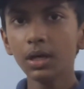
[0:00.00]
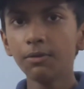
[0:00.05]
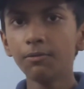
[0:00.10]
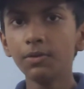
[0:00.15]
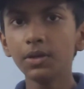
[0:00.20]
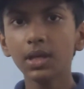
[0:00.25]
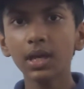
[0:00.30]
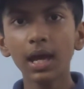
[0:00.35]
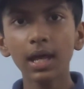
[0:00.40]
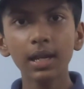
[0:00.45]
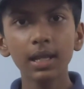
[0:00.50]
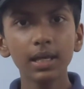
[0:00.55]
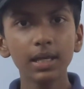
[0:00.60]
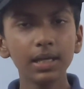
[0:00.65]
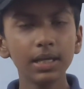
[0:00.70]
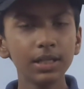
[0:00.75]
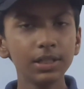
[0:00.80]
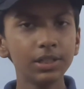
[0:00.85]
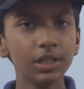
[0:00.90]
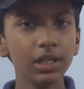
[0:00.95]
we can
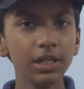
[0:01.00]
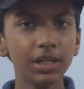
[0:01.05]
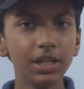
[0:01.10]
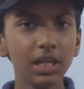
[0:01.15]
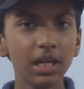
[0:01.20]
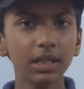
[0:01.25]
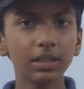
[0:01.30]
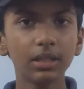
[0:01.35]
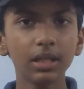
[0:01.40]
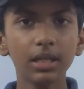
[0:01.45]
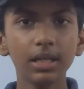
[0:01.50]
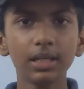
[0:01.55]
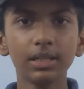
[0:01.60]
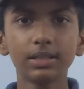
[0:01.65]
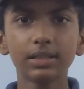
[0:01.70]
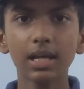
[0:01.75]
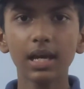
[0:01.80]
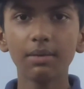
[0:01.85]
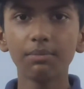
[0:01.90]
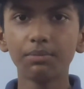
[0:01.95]
easily take the
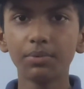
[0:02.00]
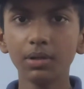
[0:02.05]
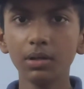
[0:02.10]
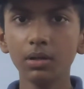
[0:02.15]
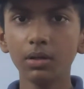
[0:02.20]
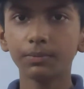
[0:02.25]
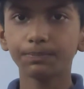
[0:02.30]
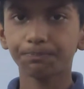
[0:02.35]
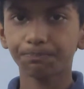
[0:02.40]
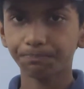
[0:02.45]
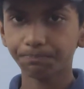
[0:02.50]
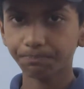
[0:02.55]
example